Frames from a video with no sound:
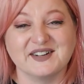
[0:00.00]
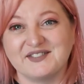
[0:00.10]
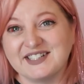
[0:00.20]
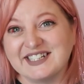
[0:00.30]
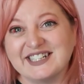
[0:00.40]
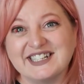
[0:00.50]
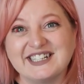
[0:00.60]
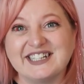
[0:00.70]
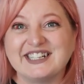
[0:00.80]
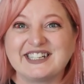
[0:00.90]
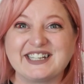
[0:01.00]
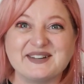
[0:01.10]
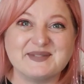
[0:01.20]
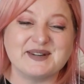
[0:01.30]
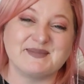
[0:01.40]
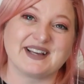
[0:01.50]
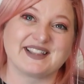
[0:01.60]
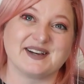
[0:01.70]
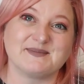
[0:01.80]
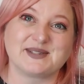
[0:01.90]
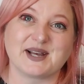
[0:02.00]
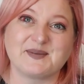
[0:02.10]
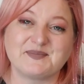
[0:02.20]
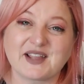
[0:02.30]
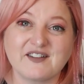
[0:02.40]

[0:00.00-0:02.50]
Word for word: If you did, give me a big thumbs up.